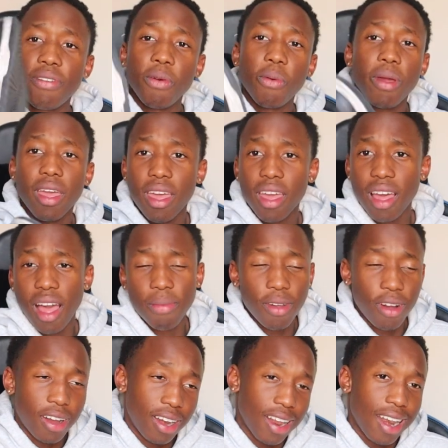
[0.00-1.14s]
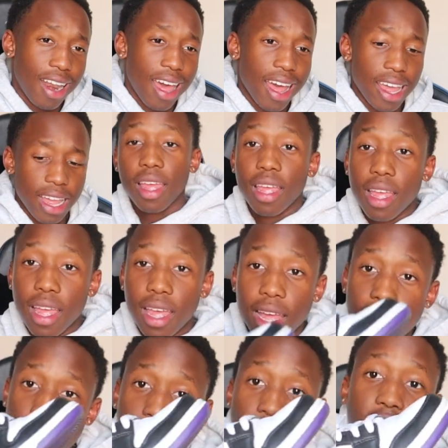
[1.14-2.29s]
everywhere, I'm not gonna lie.
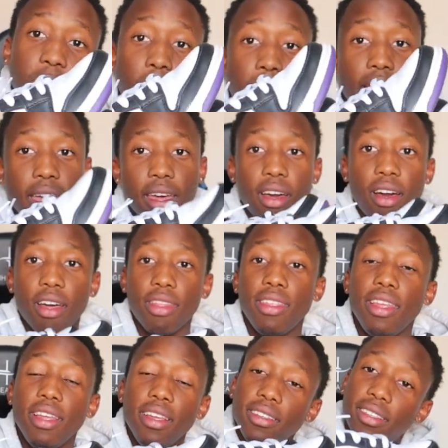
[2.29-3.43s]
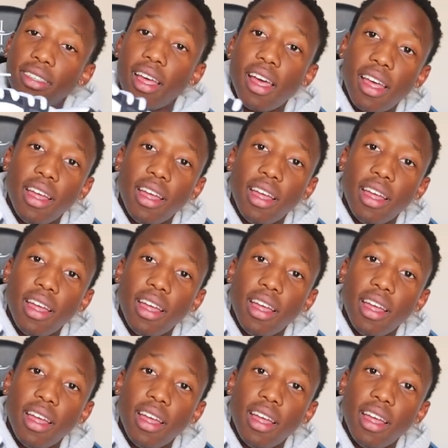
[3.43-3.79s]
Next pair are these,